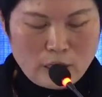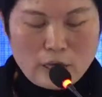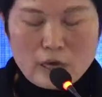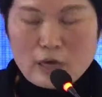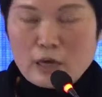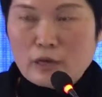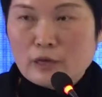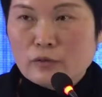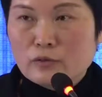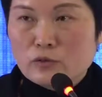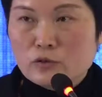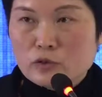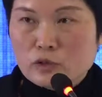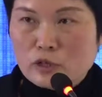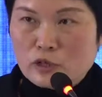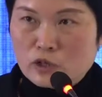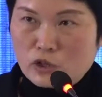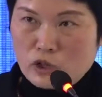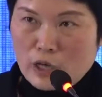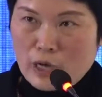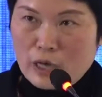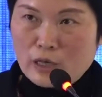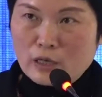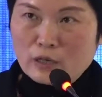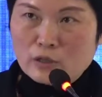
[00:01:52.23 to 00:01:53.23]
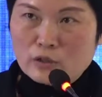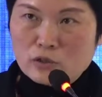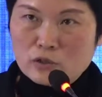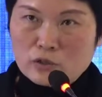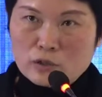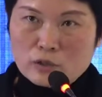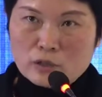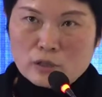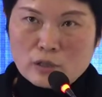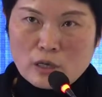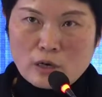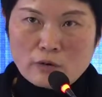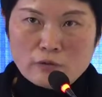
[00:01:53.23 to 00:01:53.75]
and the
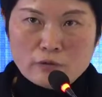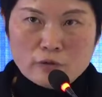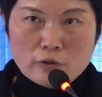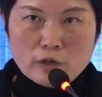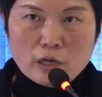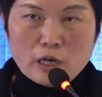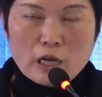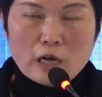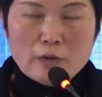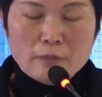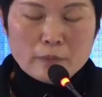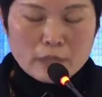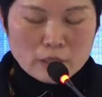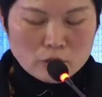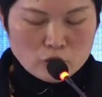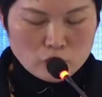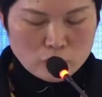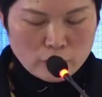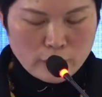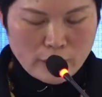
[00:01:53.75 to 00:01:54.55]
challenges of climate